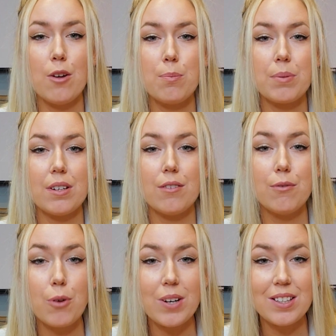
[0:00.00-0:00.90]
help
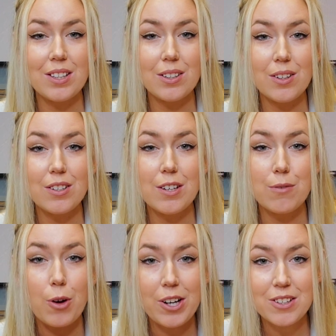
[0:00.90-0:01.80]
avoid the look of
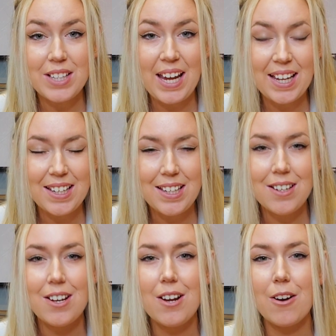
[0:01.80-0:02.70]
oil
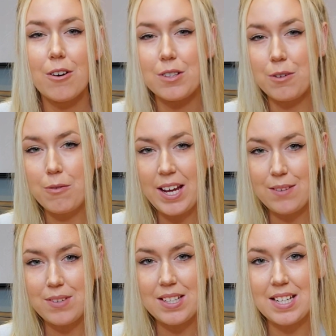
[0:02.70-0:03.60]
canning or the
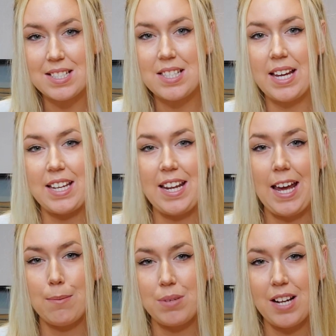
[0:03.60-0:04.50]
waviness that can
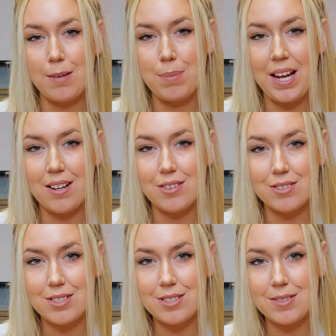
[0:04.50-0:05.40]
happen on
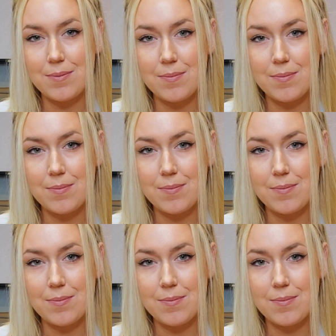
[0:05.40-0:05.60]
panels.